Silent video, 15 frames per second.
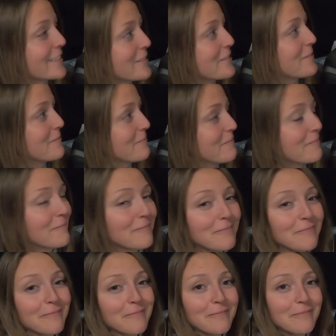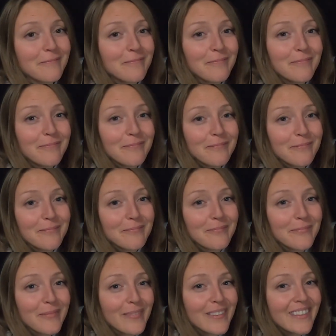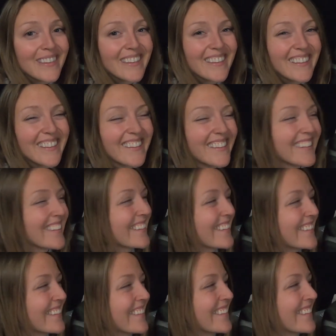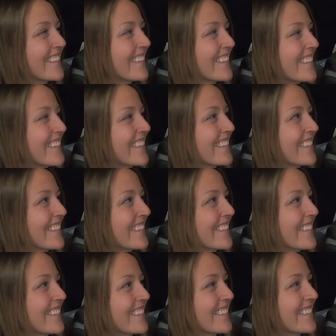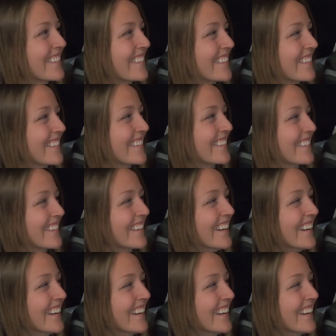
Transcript: No words are spoken by the person on screen.